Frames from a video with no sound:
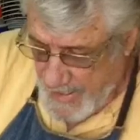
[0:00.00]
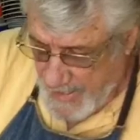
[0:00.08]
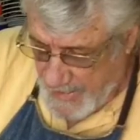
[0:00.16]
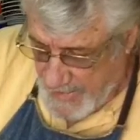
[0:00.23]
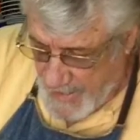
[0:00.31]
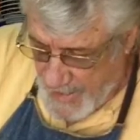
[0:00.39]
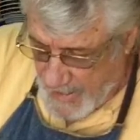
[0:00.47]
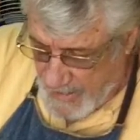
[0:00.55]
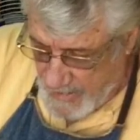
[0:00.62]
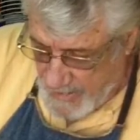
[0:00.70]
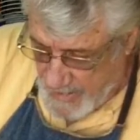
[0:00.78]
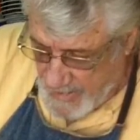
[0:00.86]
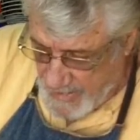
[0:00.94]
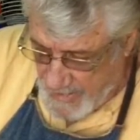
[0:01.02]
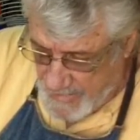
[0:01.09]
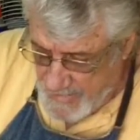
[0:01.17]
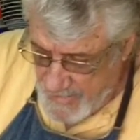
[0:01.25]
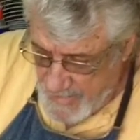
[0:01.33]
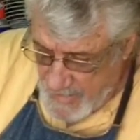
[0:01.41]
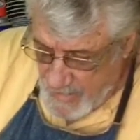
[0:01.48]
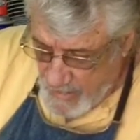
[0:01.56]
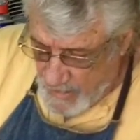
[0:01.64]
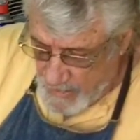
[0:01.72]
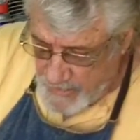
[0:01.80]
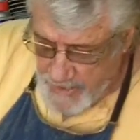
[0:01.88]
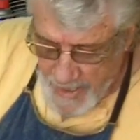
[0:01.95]
And
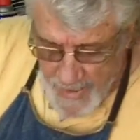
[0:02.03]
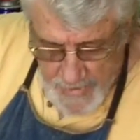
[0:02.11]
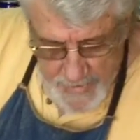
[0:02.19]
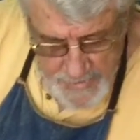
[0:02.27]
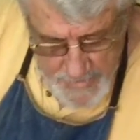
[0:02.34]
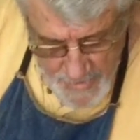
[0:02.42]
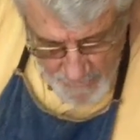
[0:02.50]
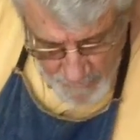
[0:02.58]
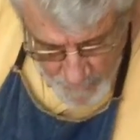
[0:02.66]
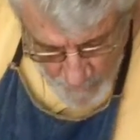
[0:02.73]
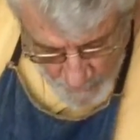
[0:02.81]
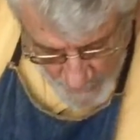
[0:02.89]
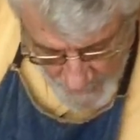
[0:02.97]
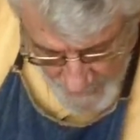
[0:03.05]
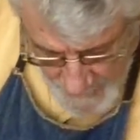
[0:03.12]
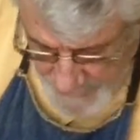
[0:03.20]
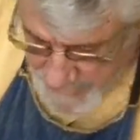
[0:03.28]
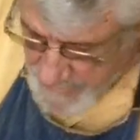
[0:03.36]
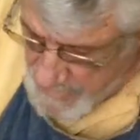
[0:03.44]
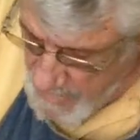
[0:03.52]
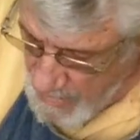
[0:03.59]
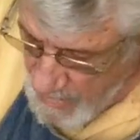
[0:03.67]
I'll check it several ways.